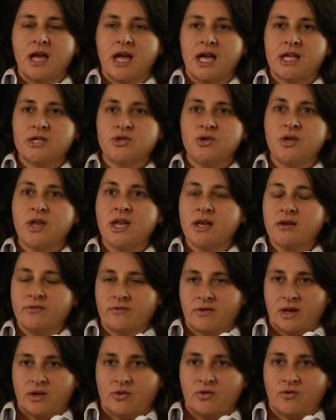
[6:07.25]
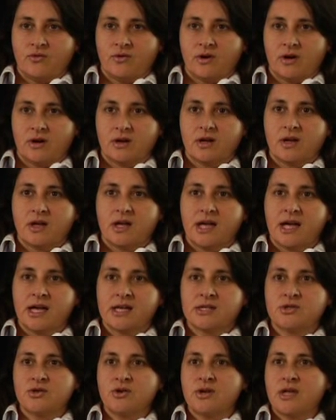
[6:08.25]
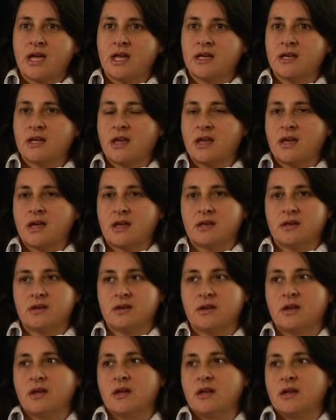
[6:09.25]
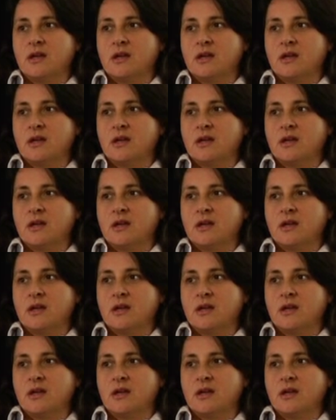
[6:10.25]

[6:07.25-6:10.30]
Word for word: as you get in Vancouver, as you get in